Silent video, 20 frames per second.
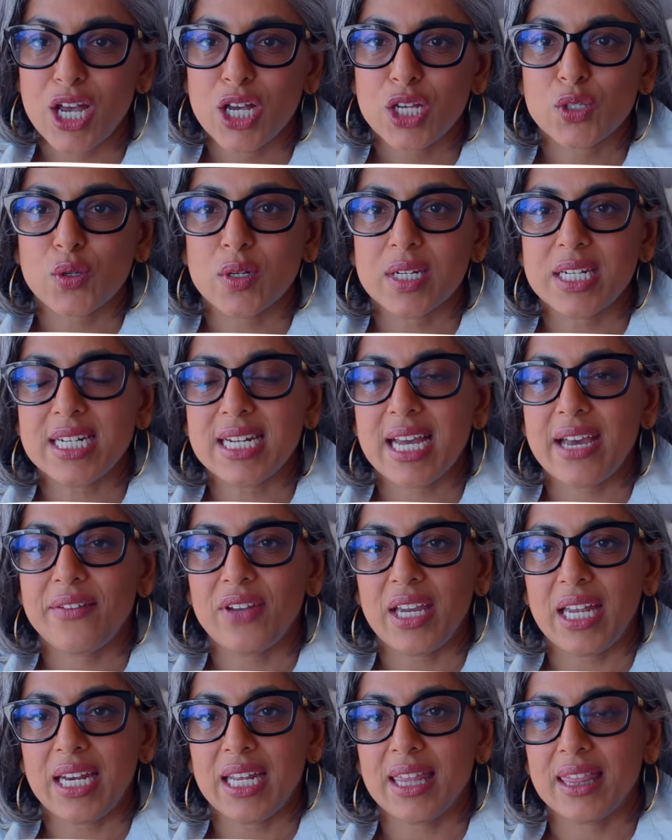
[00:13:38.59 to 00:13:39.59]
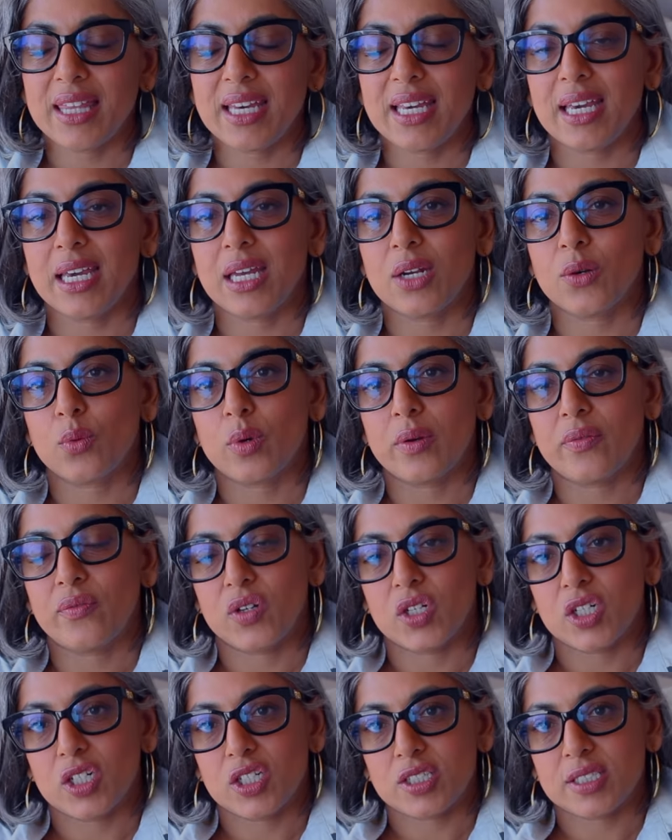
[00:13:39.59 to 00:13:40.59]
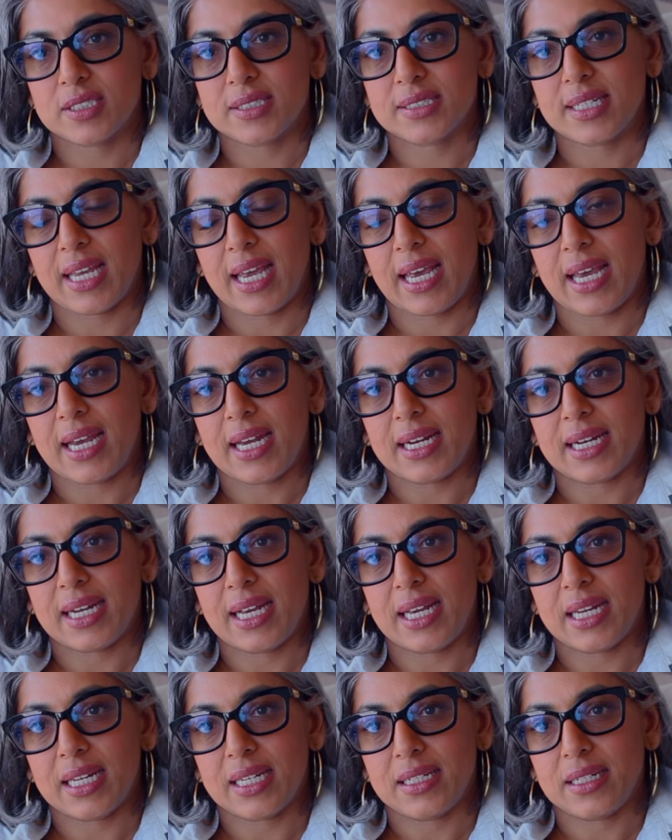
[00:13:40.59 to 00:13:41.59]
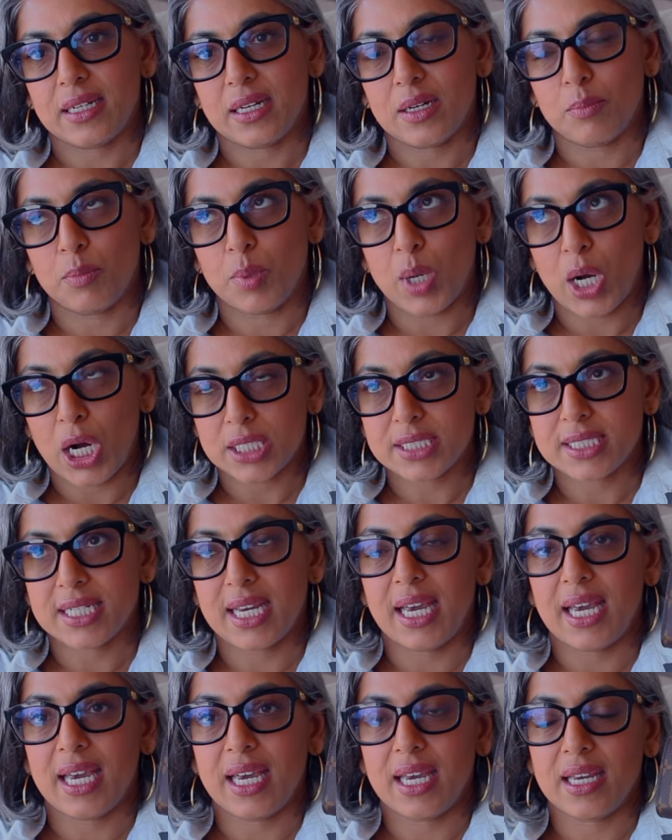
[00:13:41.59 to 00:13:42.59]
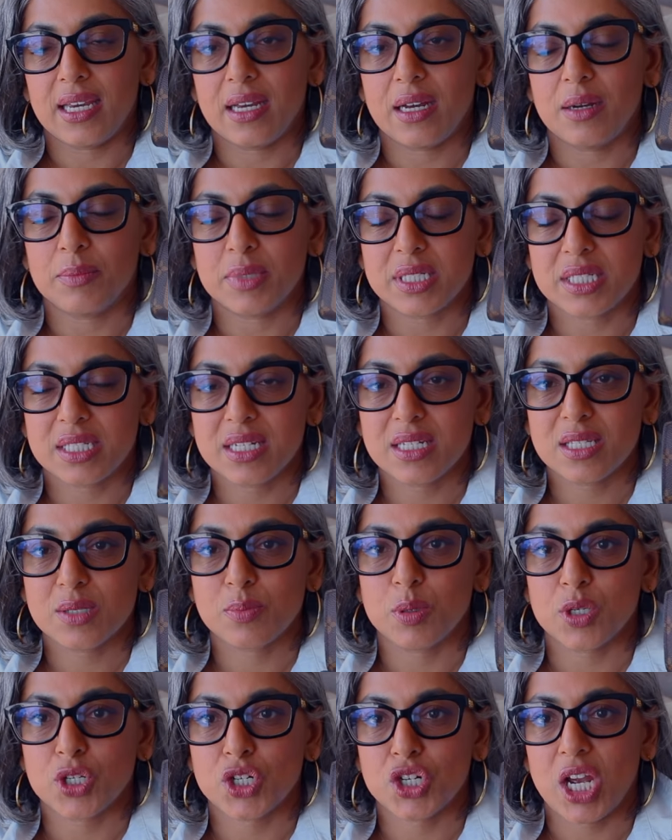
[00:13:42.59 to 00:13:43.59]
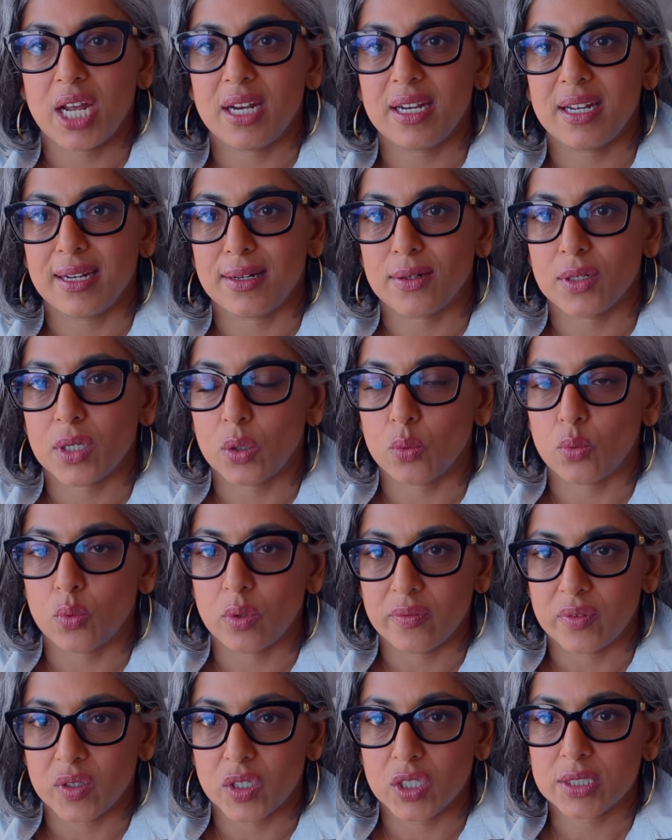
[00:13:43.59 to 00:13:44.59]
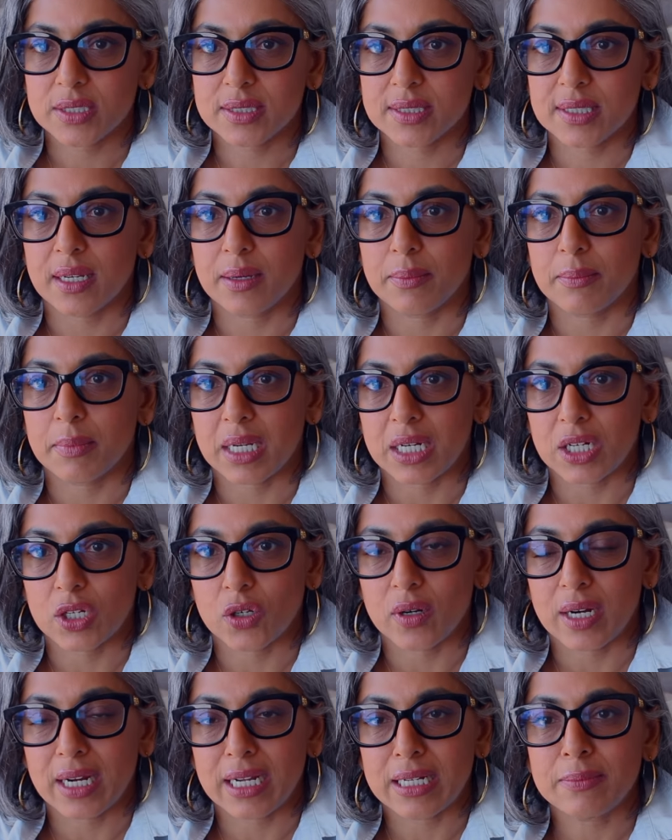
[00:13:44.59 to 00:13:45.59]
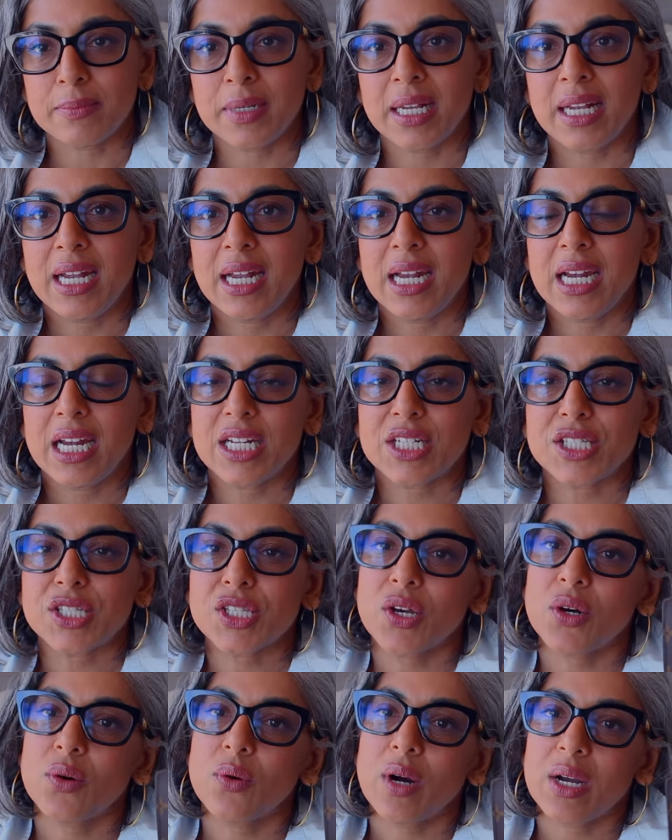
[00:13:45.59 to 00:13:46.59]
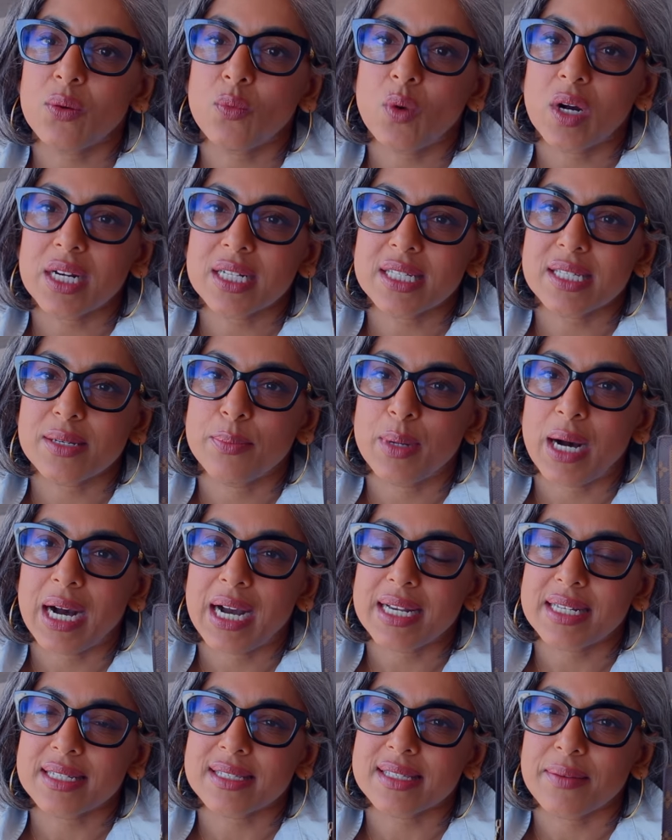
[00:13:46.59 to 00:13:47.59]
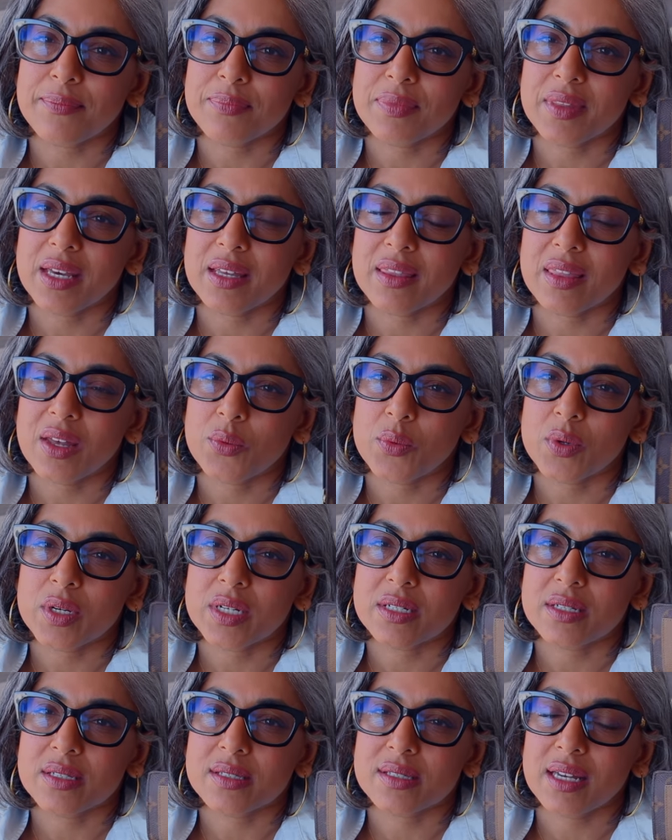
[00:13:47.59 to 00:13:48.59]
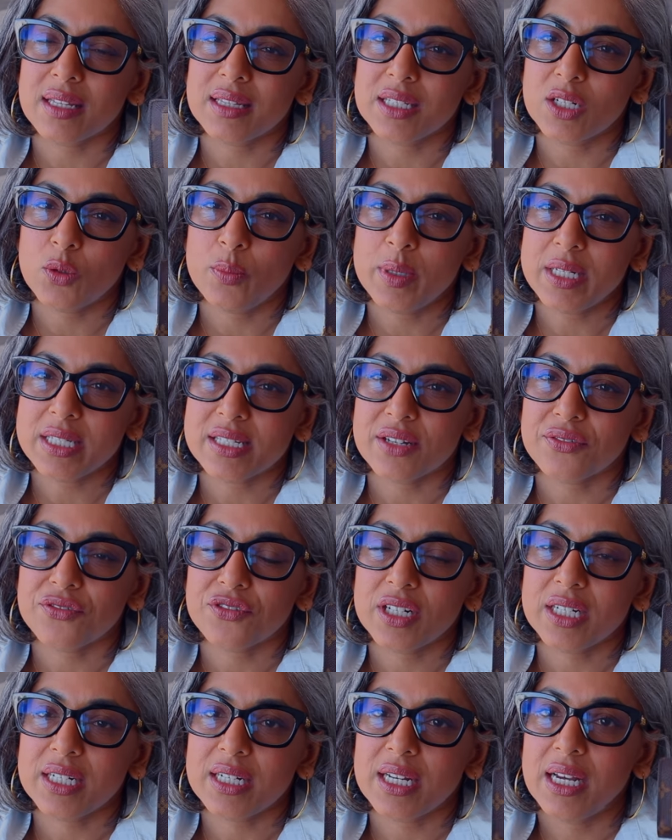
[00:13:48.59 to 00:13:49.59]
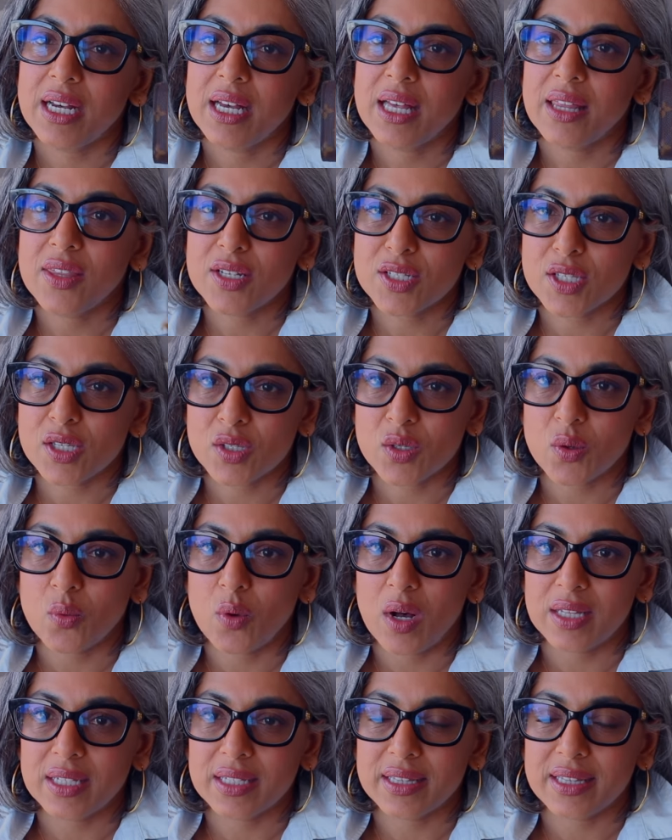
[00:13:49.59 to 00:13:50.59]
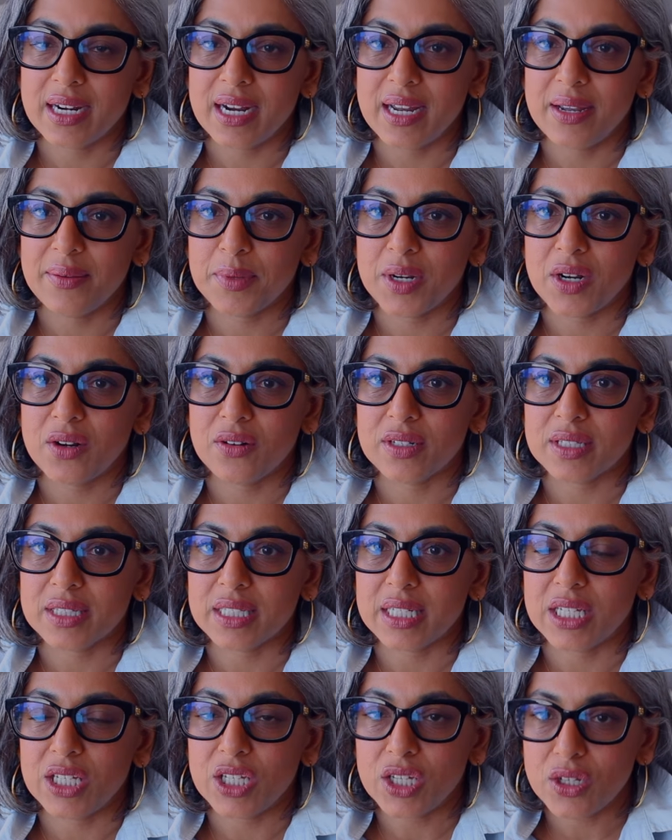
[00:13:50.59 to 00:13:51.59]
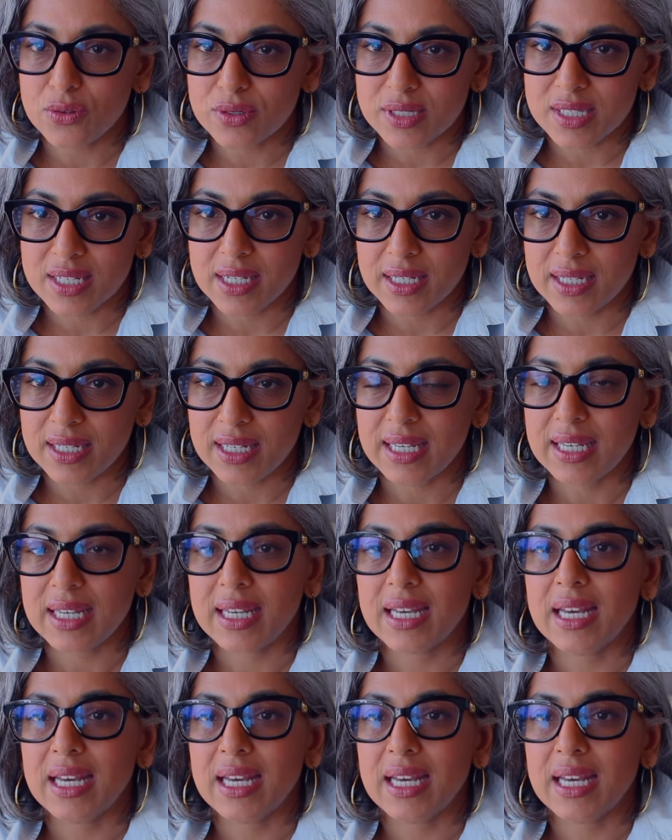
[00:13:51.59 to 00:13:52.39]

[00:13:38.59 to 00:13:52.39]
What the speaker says: So I didn't have anything in reverse, and I had bought a Matisse pochette in reverse monogram. And so I wanted to buy something that was a little bit different. This is the wallet that I am currently using.